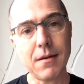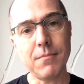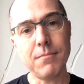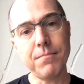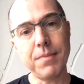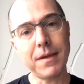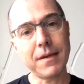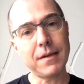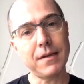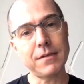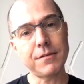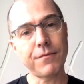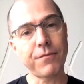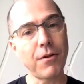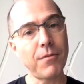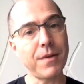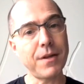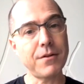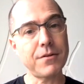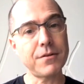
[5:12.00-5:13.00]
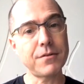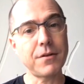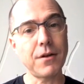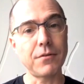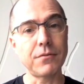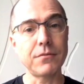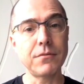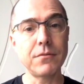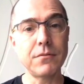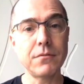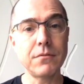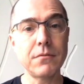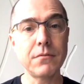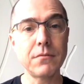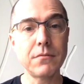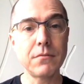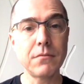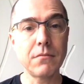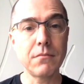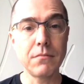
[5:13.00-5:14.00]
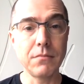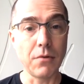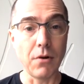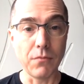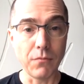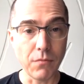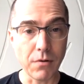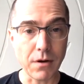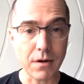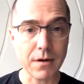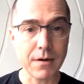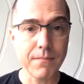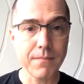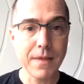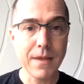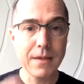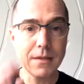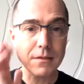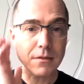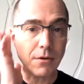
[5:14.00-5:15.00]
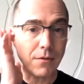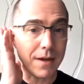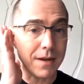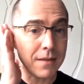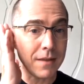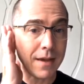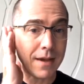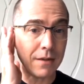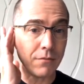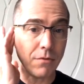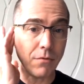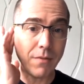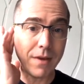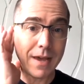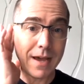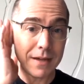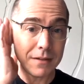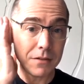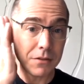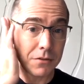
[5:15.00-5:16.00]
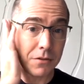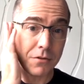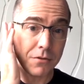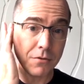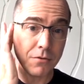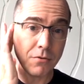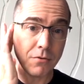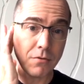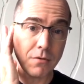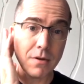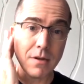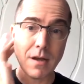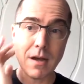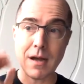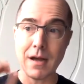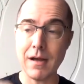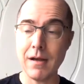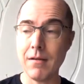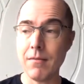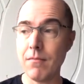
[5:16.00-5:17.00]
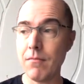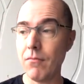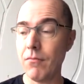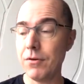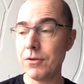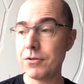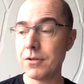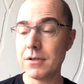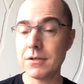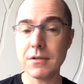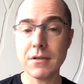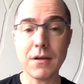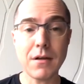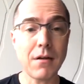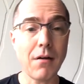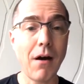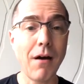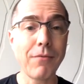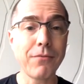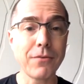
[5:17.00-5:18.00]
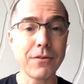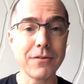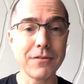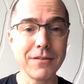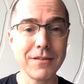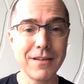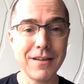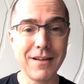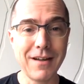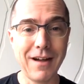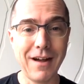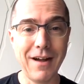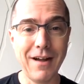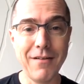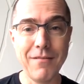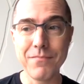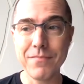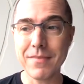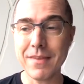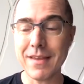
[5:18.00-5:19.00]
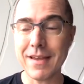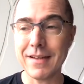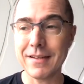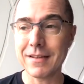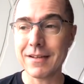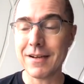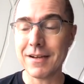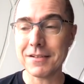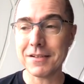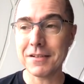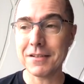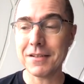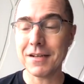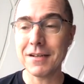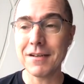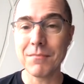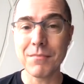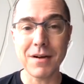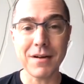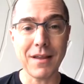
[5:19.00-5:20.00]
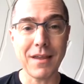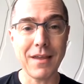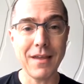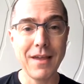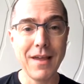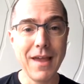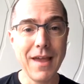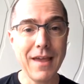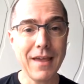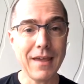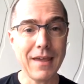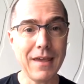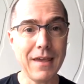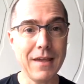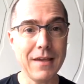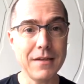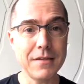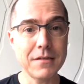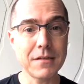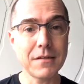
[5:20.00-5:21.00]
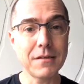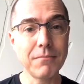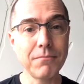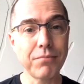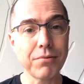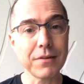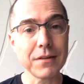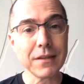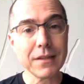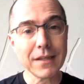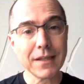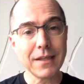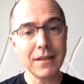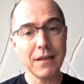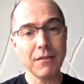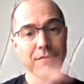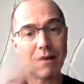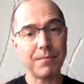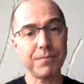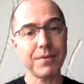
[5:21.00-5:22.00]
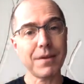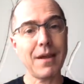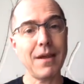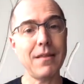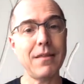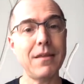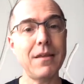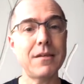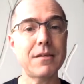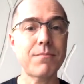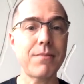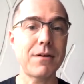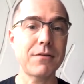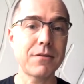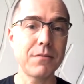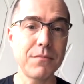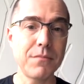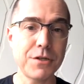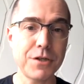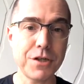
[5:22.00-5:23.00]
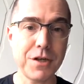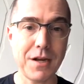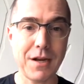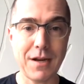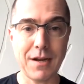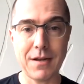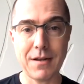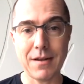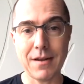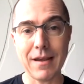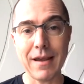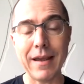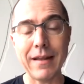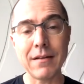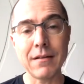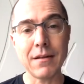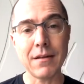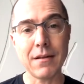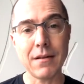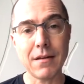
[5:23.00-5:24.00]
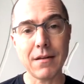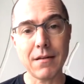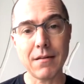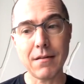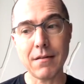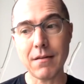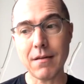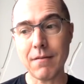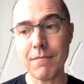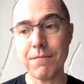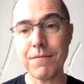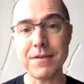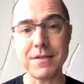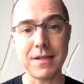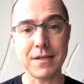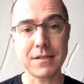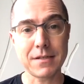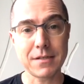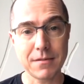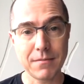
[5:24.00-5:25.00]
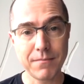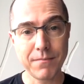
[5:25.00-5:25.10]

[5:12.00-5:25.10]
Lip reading: Because flow meters don't work. So in the end, what I had to do, which was awful and cost a ton of money, is completely replicate the espresso machine in physics.